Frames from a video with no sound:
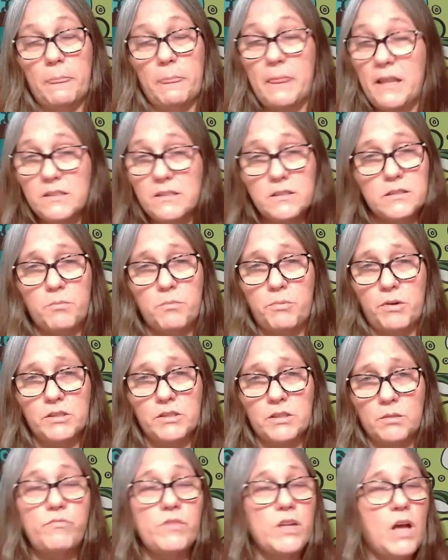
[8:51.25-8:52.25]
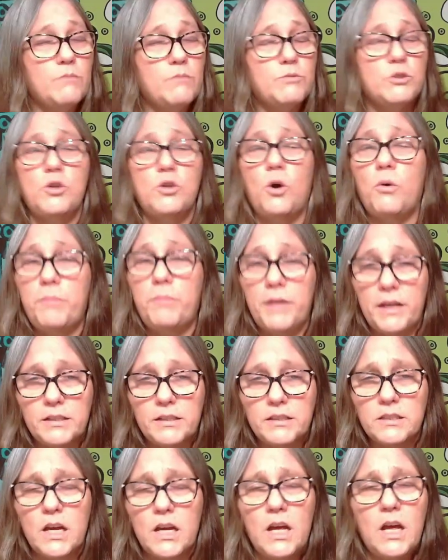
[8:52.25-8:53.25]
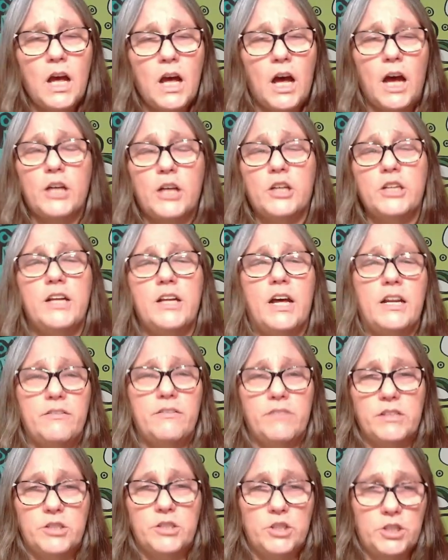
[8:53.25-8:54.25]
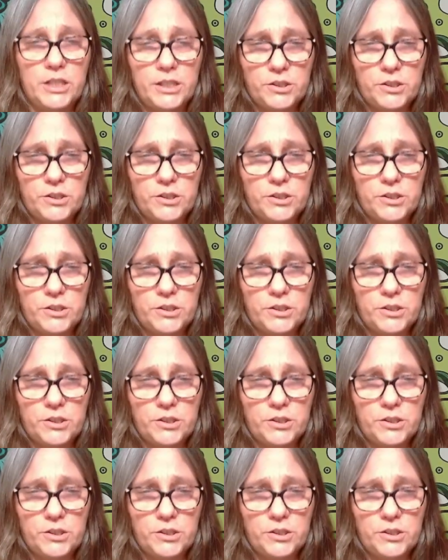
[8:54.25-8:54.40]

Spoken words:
It's the principal. I'm so pissed. I could not even see